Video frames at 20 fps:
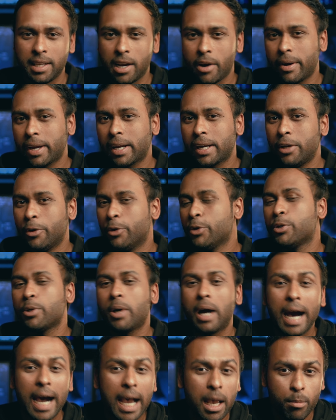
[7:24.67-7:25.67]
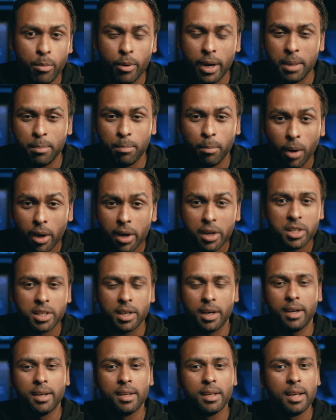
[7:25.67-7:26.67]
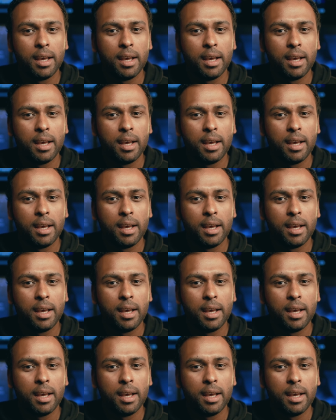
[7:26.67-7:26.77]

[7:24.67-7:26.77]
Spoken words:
directly onto a high bright monitor,